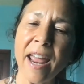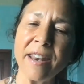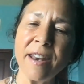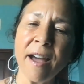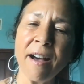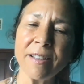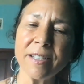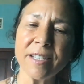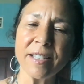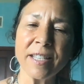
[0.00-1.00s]
and
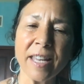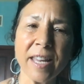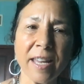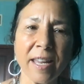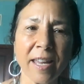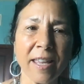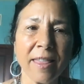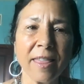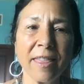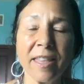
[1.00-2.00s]
not see
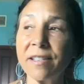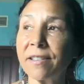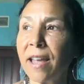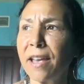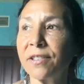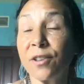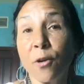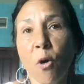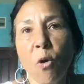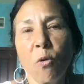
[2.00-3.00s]
this as
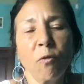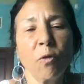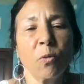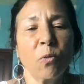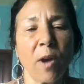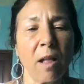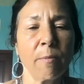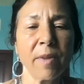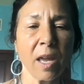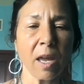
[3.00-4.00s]
an
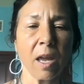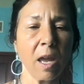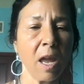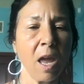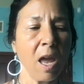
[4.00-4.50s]
overwhelming